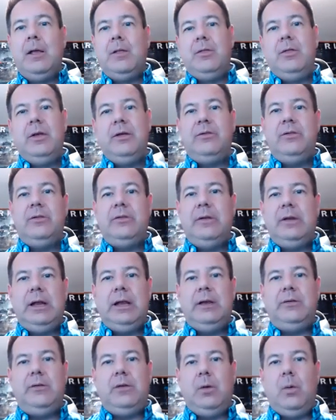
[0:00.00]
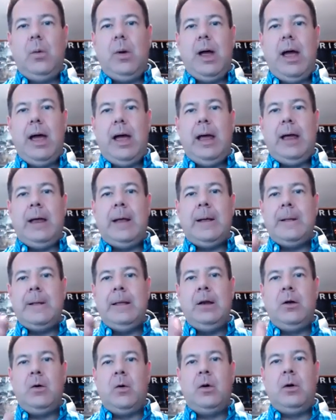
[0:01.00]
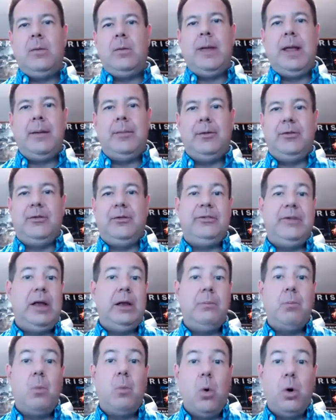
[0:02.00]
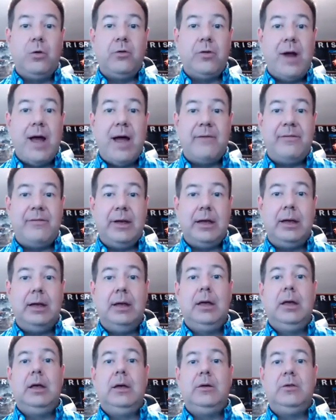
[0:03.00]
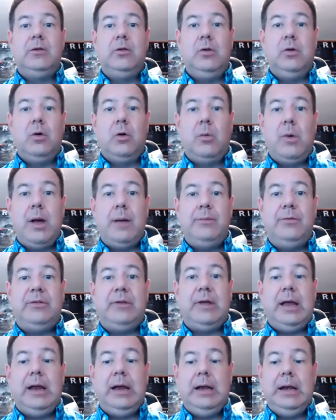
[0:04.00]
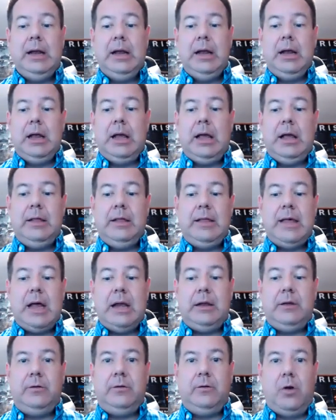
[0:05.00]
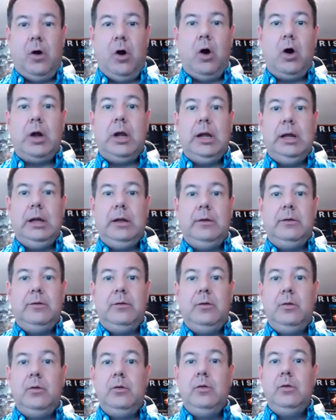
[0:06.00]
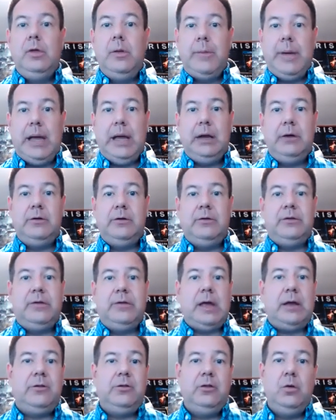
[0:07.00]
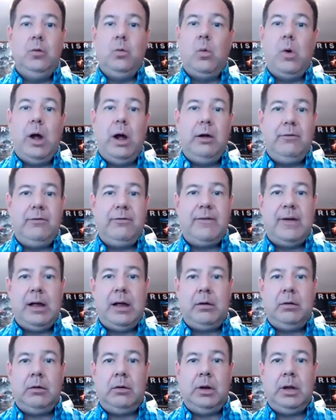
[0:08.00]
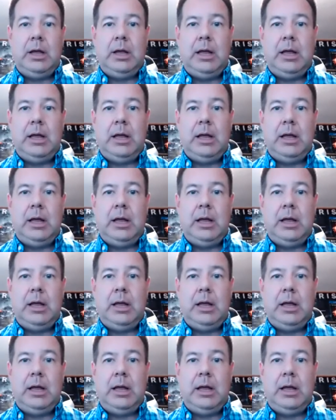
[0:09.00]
This is an easy way in order to be able to send more traffic to your website that is targeted to the pages that you want found